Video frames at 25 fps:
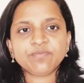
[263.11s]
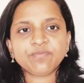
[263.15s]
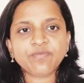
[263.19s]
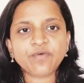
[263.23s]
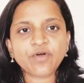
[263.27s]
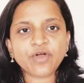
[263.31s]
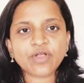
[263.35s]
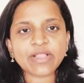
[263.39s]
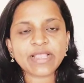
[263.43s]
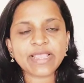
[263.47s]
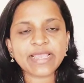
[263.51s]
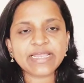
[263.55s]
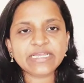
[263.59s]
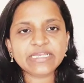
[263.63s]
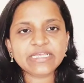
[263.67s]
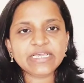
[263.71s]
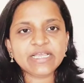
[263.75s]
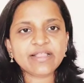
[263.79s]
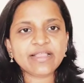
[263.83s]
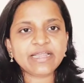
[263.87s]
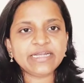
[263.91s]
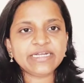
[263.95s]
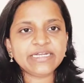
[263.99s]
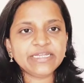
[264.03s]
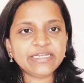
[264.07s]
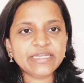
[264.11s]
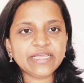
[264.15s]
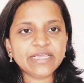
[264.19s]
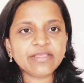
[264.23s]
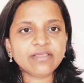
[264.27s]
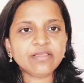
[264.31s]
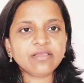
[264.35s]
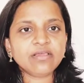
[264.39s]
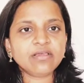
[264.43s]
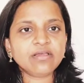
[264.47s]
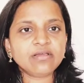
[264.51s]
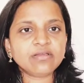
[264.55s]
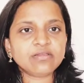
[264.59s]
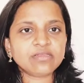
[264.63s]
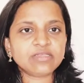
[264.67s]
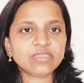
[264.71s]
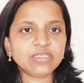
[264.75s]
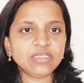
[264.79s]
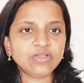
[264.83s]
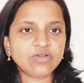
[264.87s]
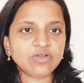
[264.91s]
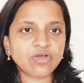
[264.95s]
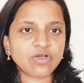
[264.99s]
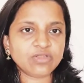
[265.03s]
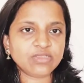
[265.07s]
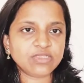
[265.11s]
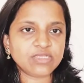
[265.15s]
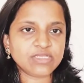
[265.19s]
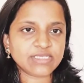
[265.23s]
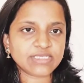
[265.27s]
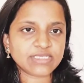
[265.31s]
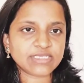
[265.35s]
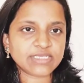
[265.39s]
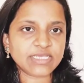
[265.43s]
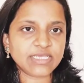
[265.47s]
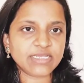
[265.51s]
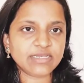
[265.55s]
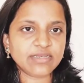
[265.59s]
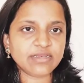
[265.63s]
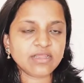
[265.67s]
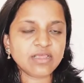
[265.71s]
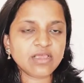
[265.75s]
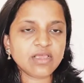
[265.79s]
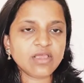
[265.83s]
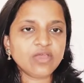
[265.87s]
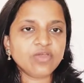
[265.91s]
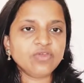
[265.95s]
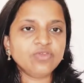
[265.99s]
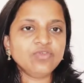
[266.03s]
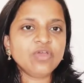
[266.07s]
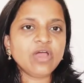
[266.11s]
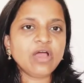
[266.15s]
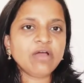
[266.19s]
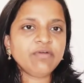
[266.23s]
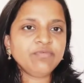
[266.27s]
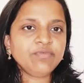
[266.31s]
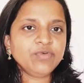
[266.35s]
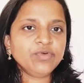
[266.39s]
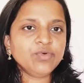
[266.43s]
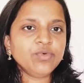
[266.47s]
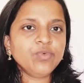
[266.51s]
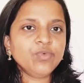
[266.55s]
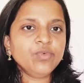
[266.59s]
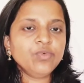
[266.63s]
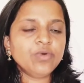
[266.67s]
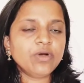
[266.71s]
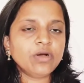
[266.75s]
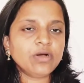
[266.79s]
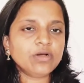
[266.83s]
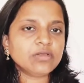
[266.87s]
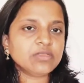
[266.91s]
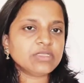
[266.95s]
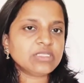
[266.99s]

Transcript: for any reddening seen on the skin. You have to